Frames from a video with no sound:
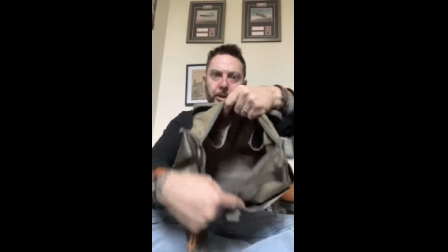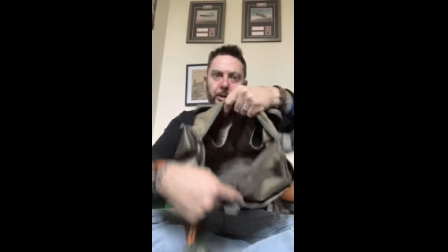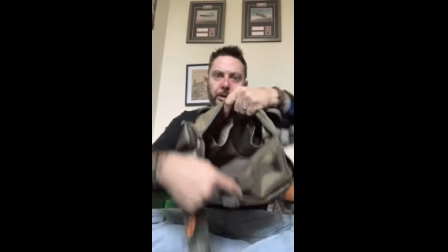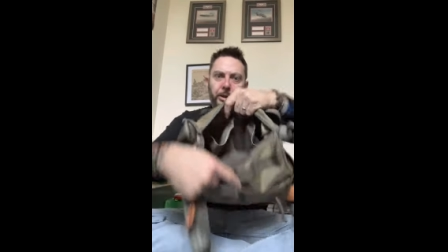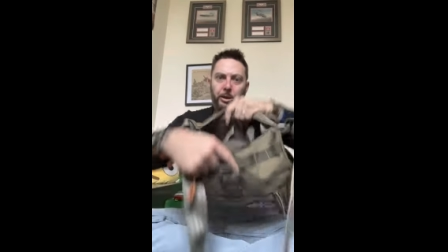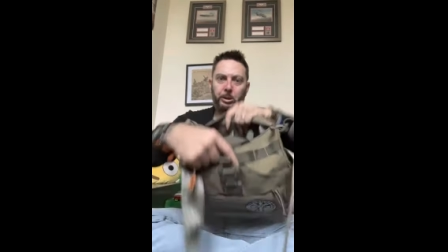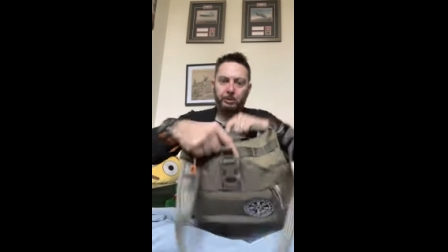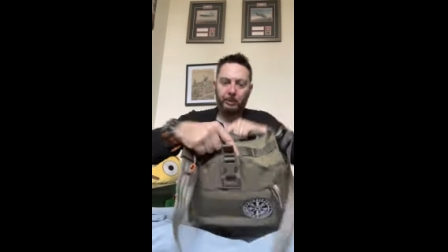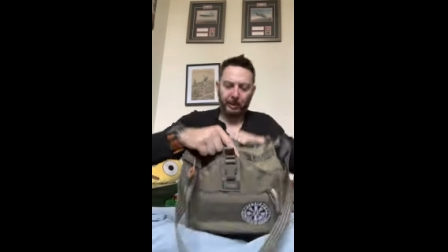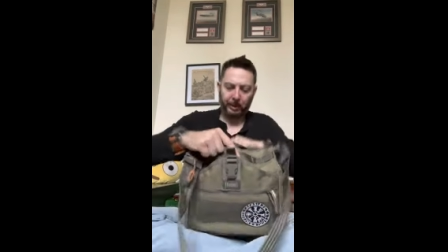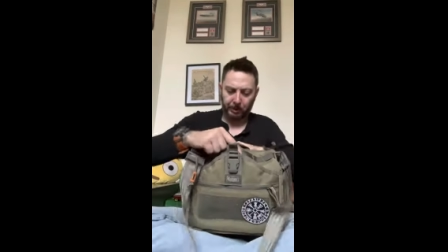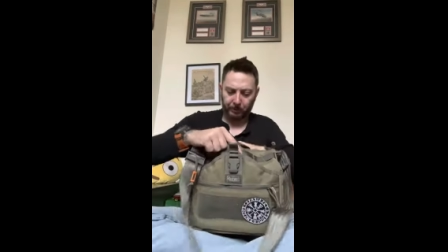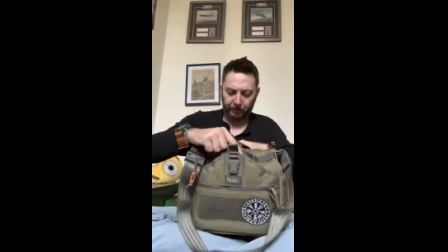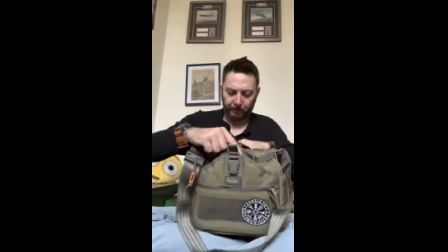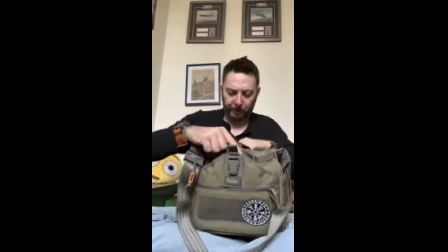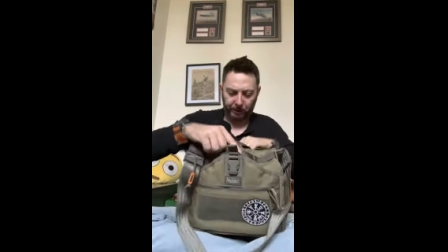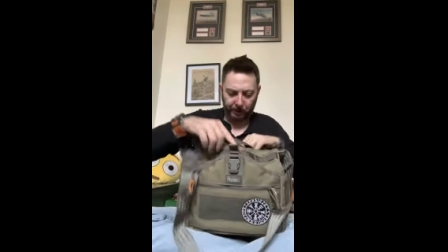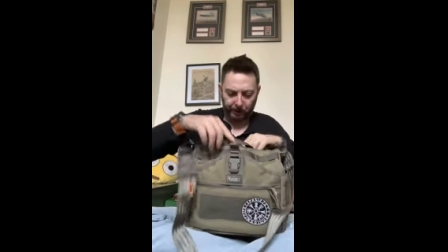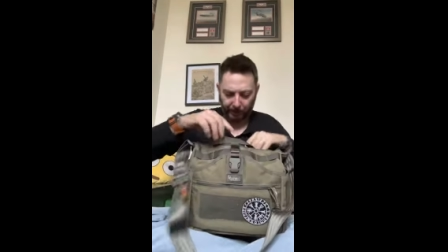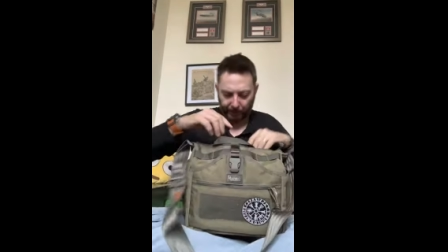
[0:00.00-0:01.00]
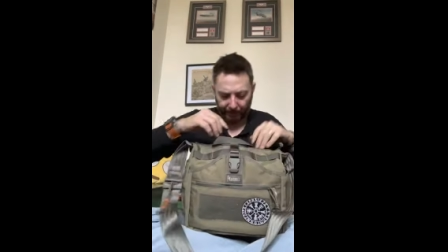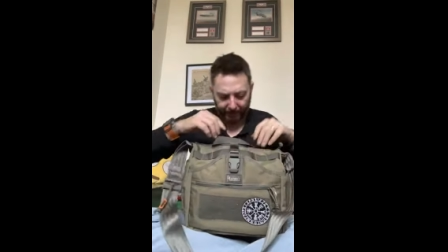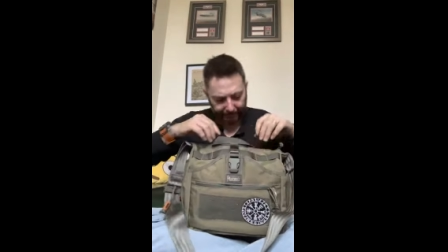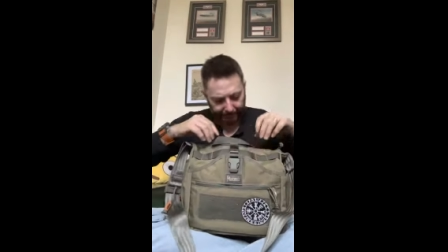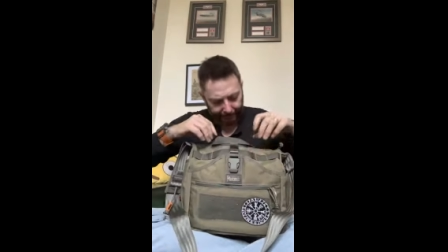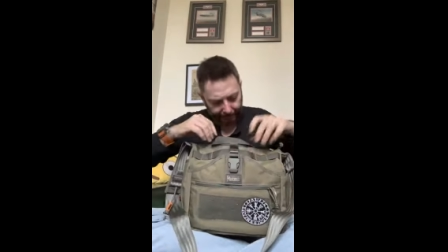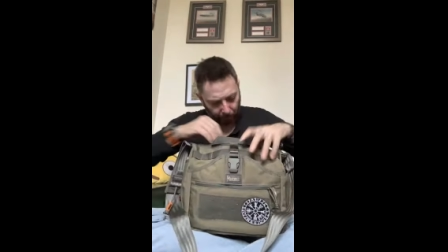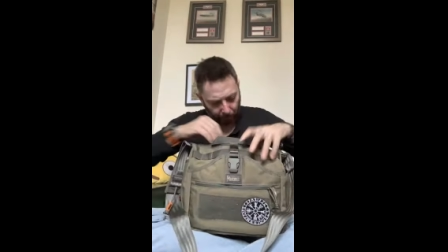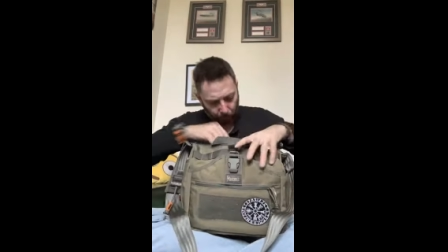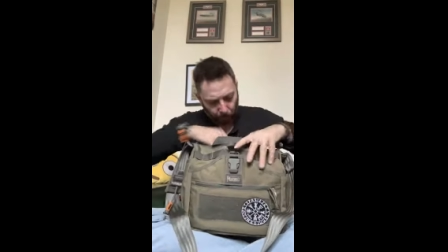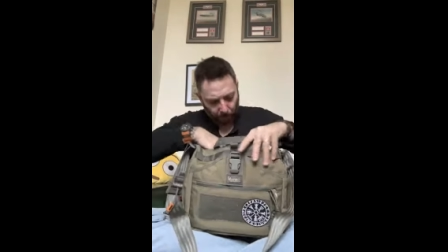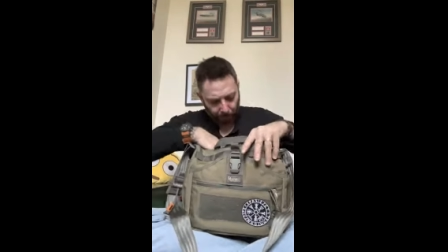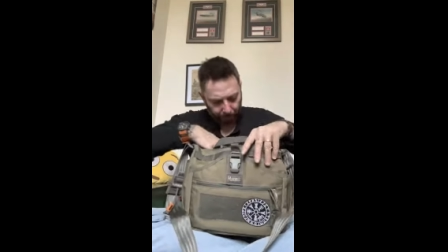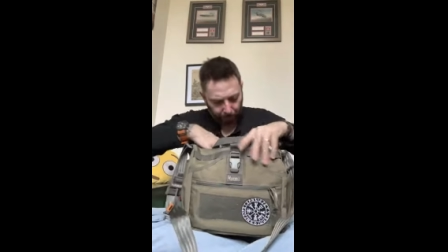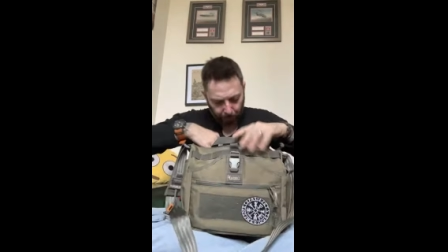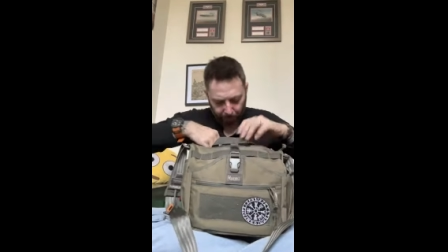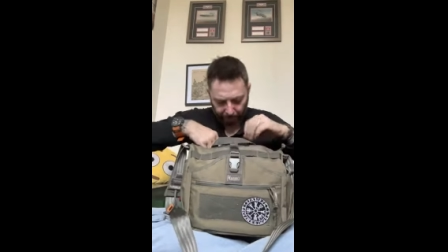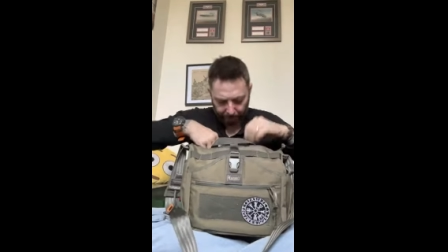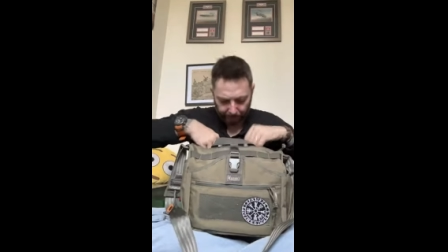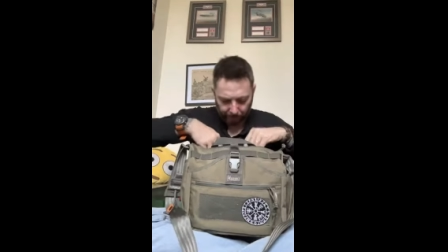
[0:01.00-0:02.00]
space there is in there litre-wise,
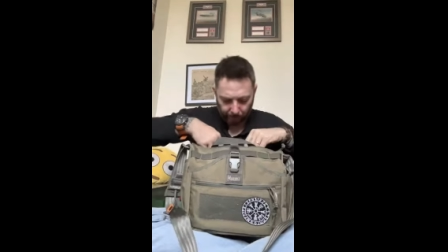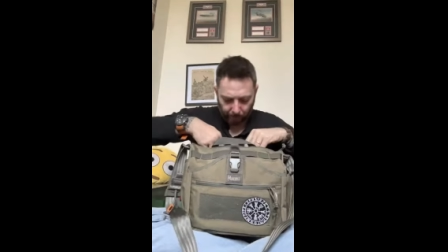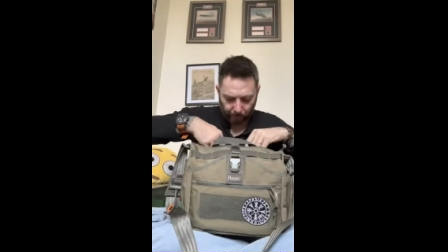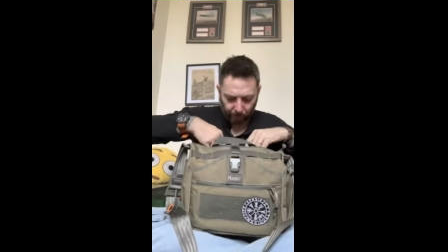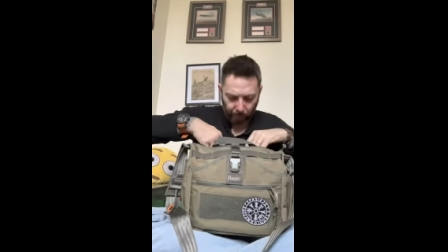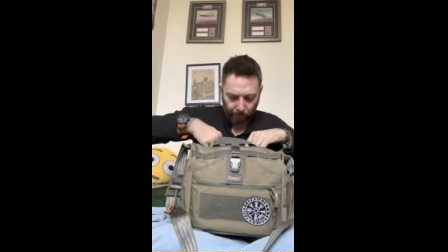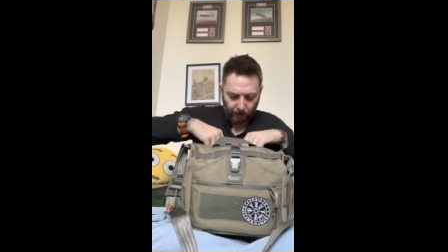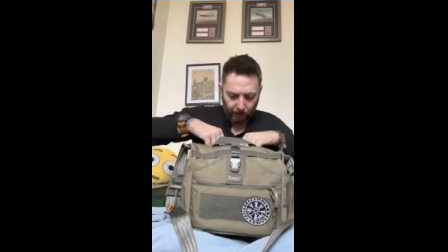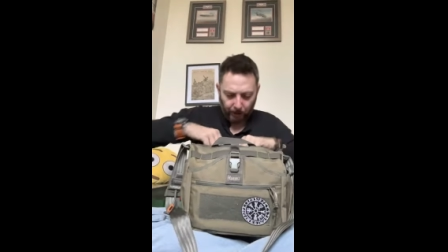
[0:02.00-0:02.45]
but there's a lot.